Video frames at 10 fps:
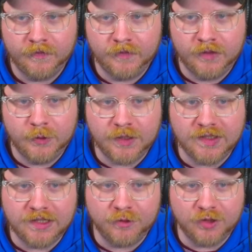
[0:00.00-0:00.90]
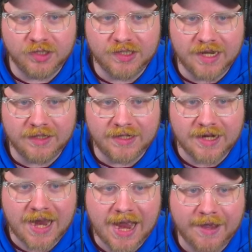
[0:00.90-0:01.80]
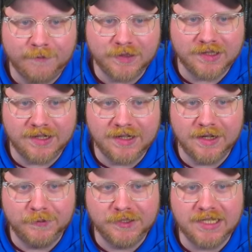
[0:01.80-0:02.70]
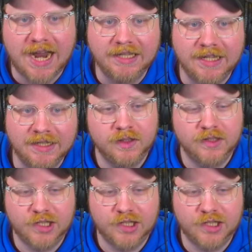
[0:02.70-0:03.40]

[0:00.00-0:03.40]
you can see there's just that like half a second of silence.